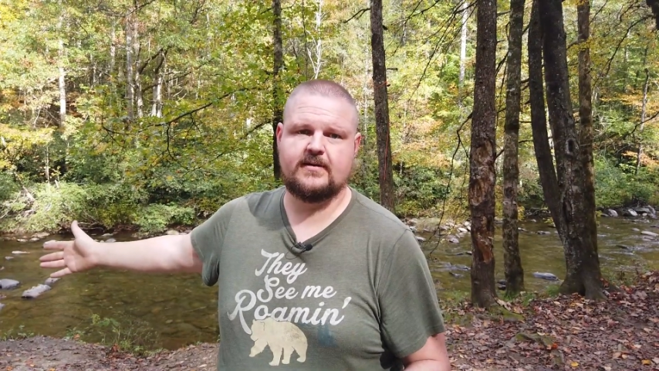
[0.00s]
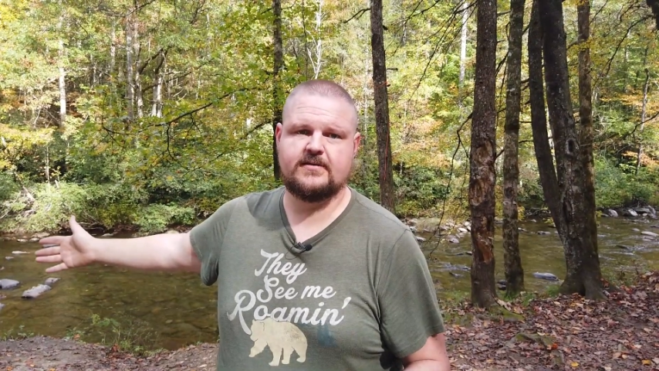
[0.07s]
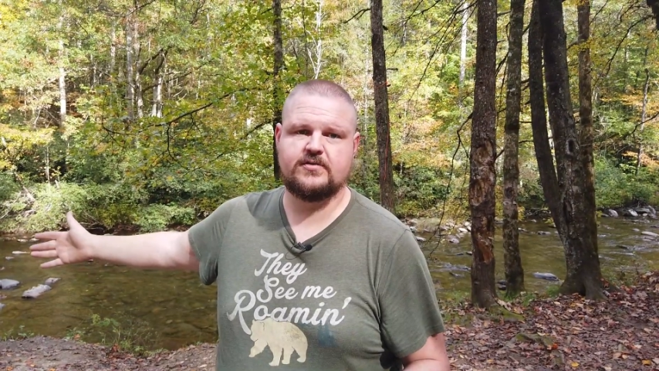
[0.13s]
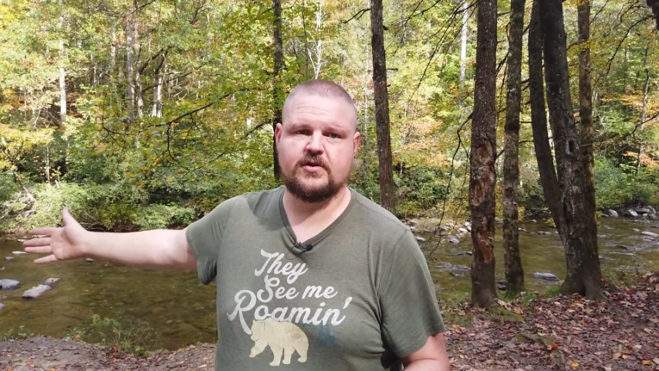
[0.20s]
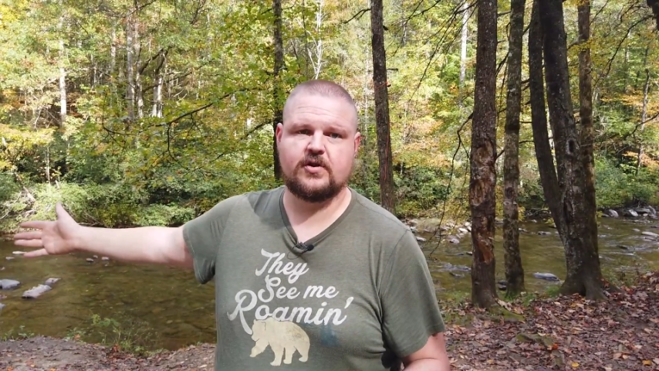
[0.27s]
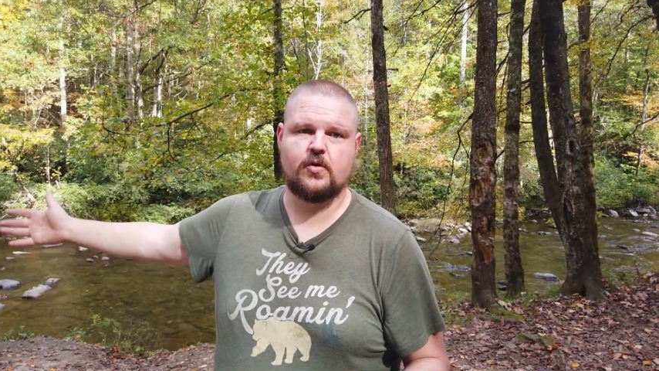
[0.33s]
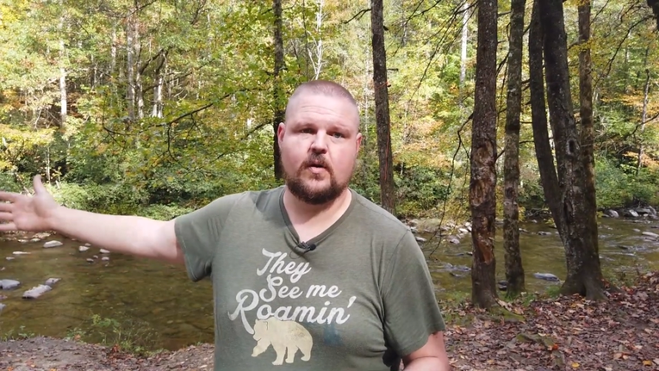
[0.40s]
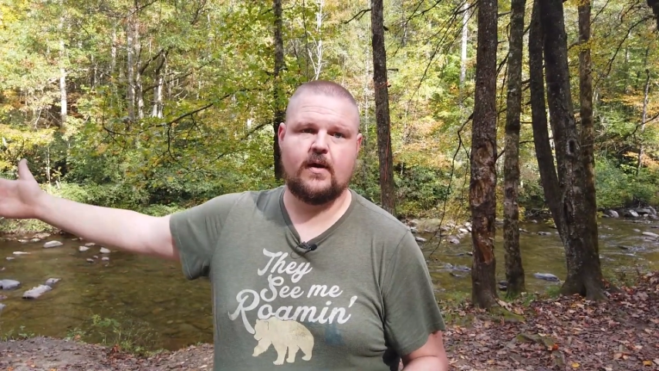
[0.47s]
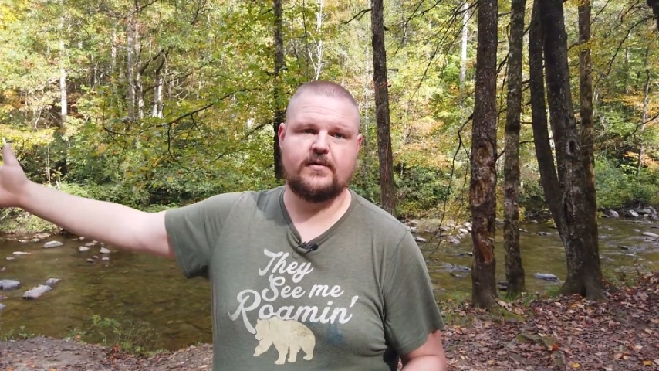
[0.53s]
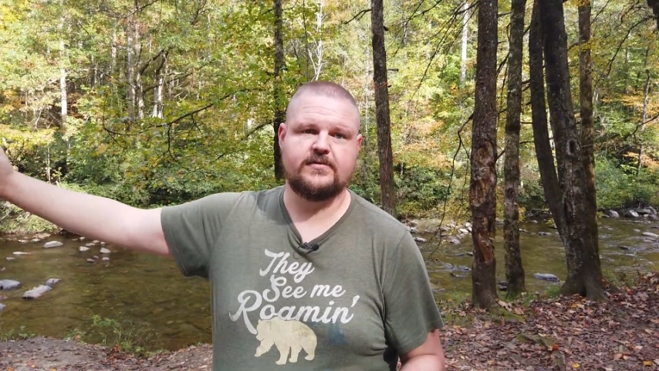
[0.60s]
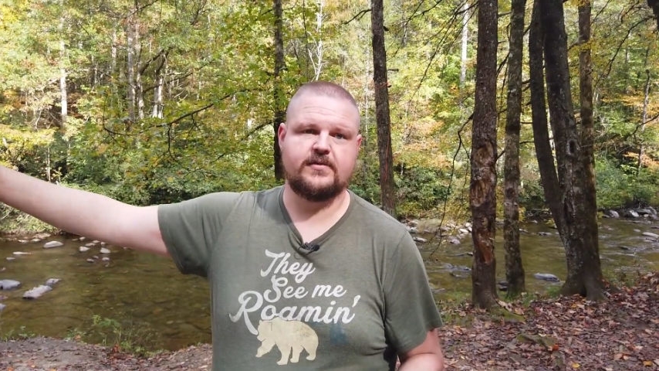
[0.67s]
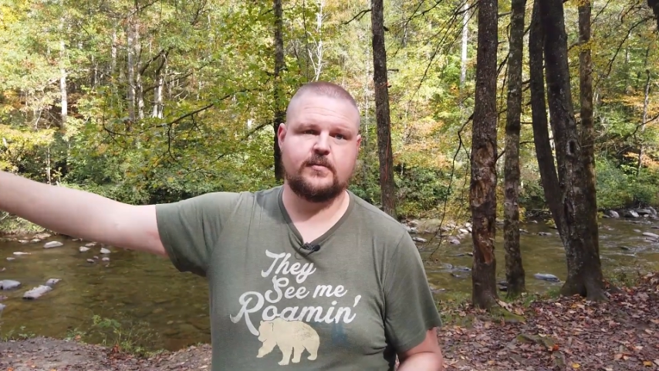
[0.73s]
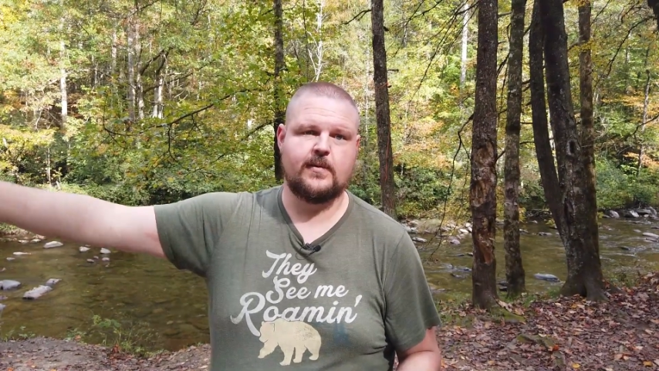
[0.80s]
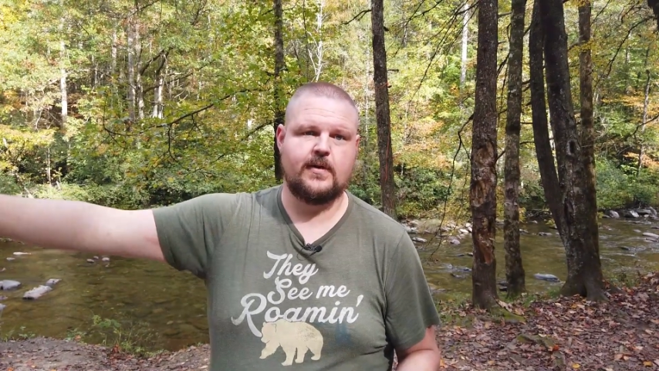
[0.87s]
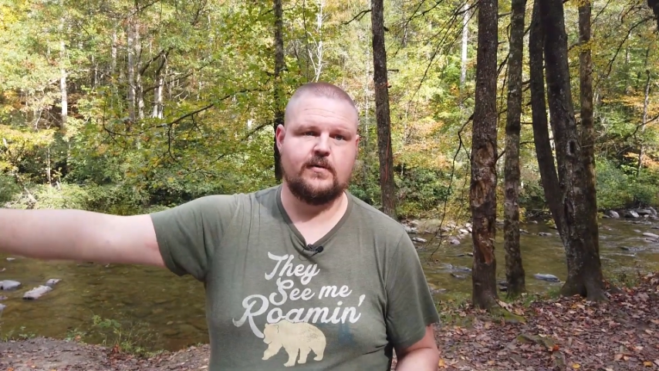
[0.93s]
It's across
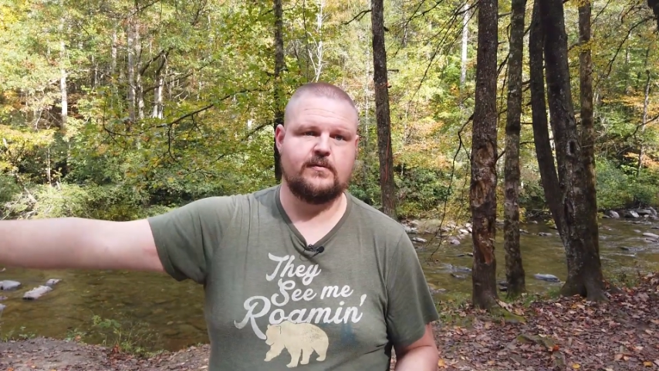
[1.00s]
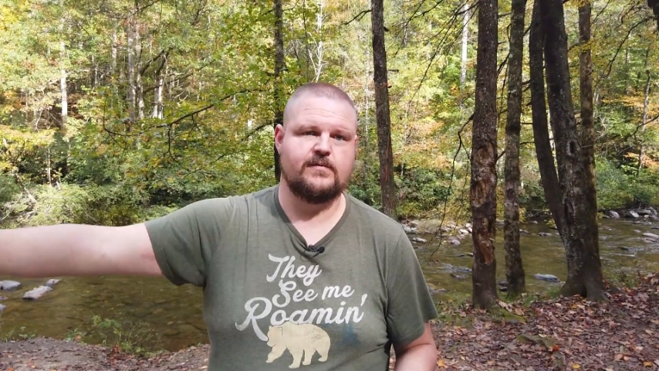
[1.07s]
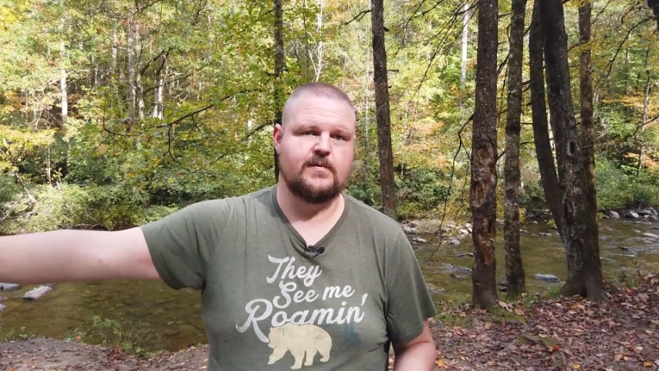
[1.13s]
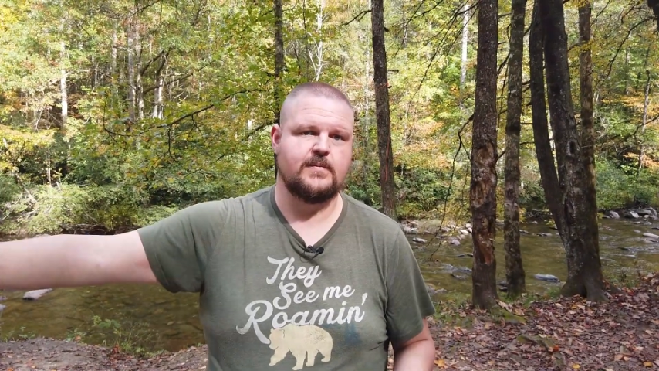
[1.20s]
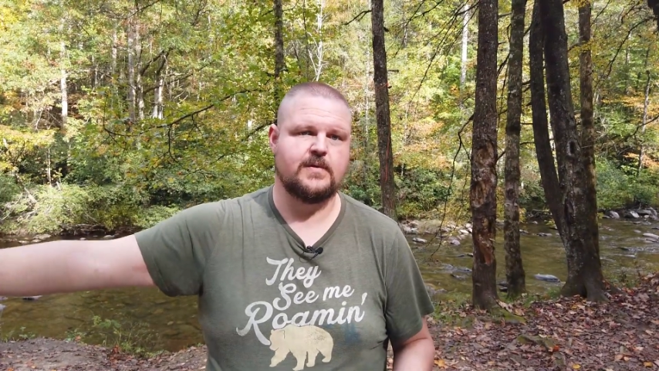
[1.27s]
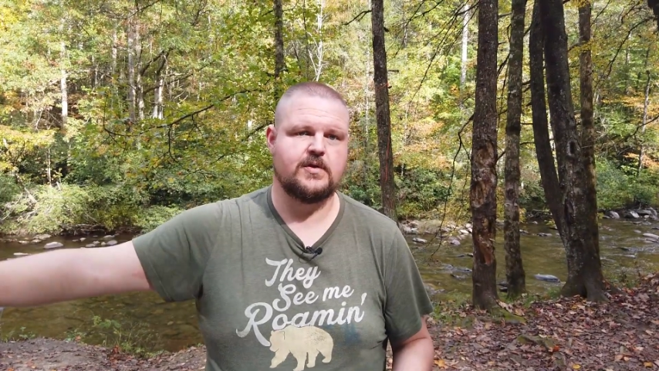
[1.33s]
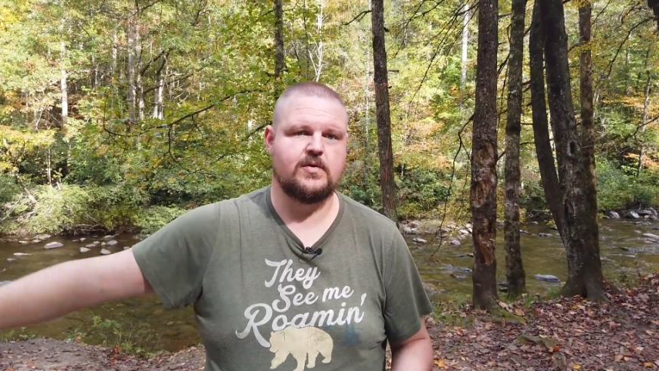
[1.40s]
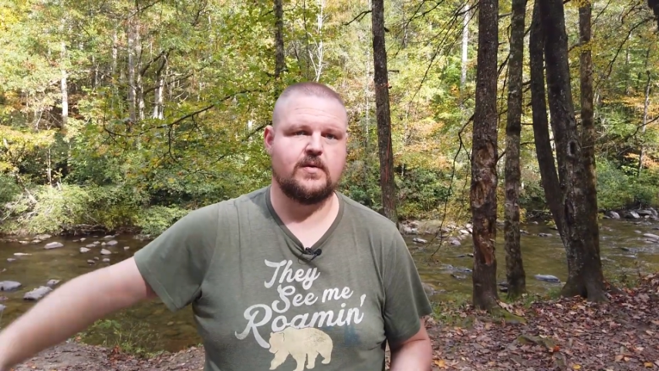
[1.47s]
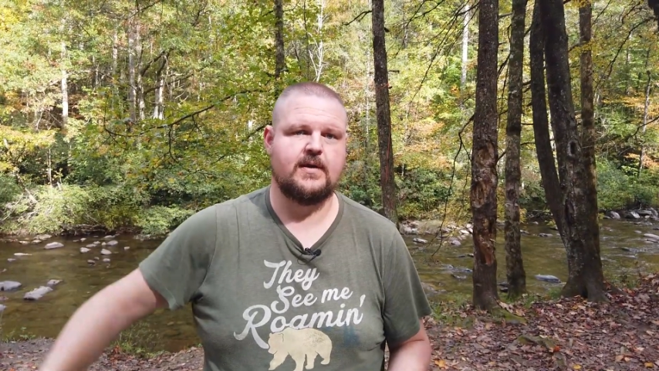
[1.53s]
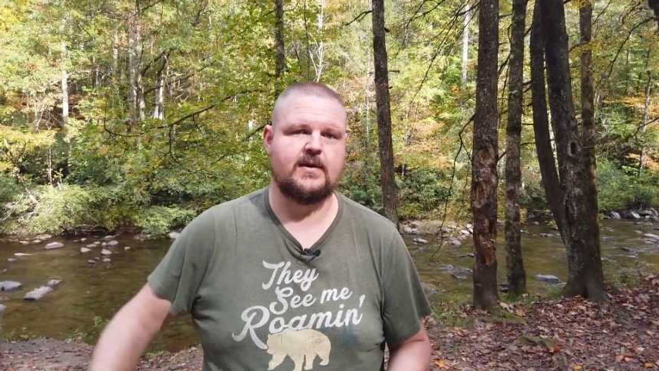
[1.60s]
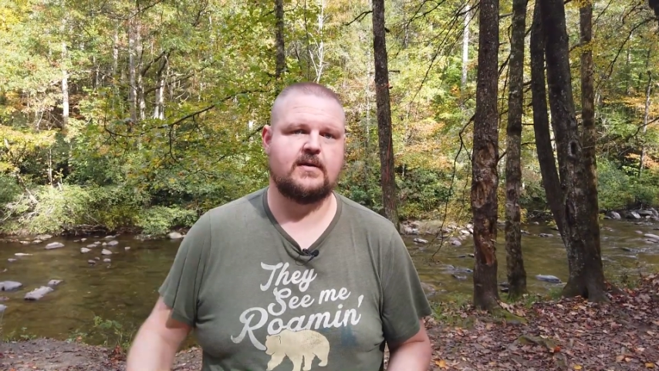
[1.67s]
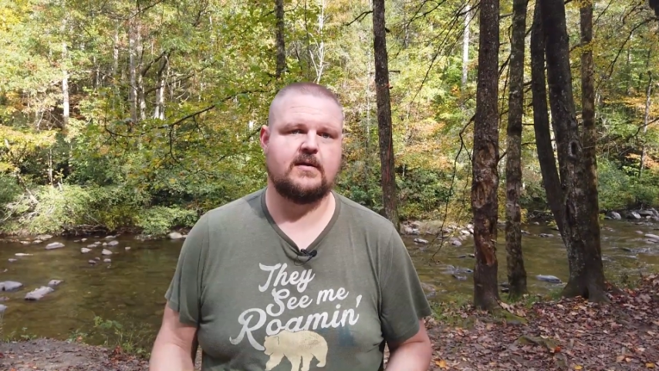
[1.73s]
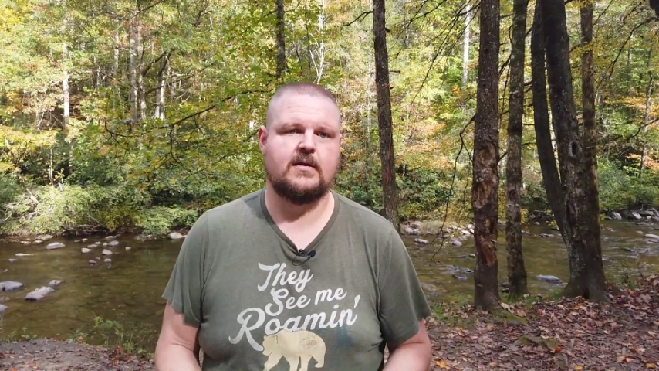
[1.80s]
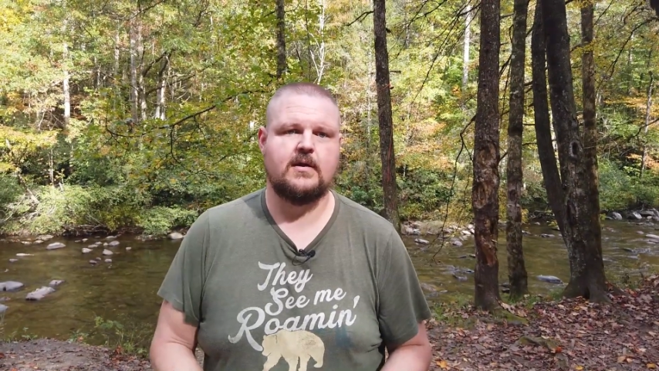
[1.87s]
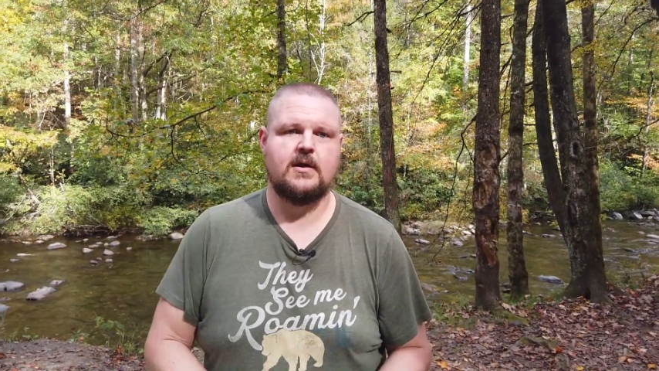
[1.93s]
the road from the
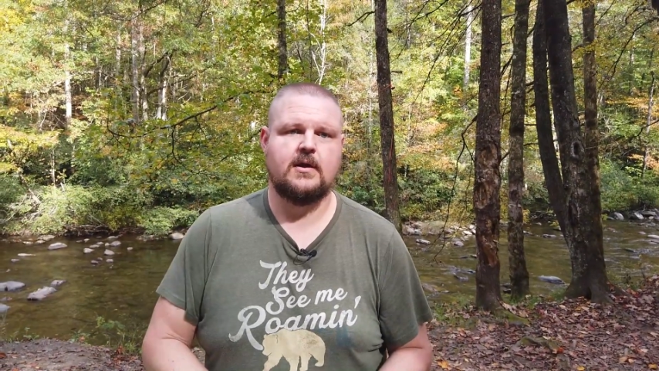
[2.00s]
creek,